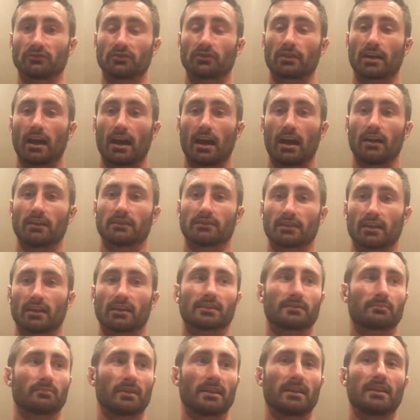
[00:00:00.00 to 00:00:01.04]
You can't
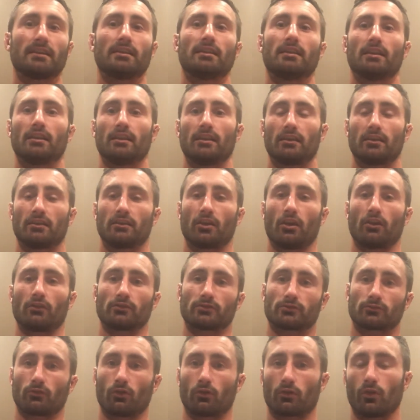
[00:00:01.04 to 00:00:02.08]
just be
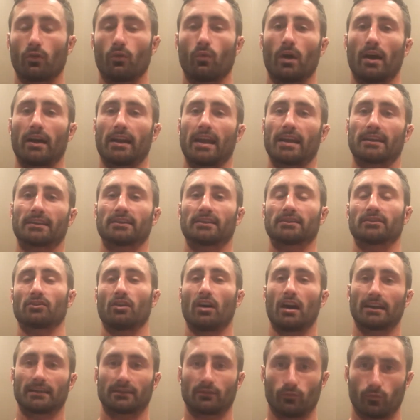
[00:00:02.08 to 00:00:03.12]
strong at one
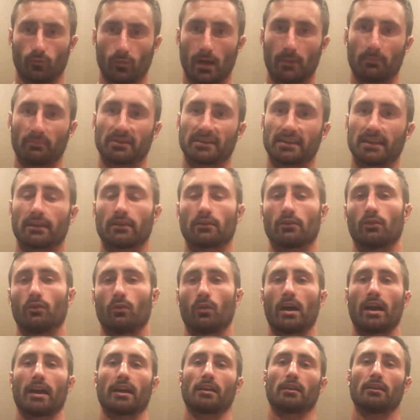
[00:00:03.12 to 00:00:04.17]
exercise in one particular
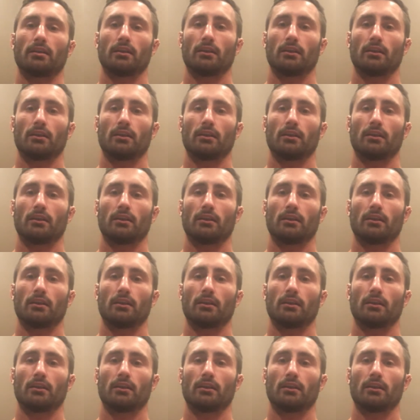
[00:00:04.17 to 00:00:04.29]
way.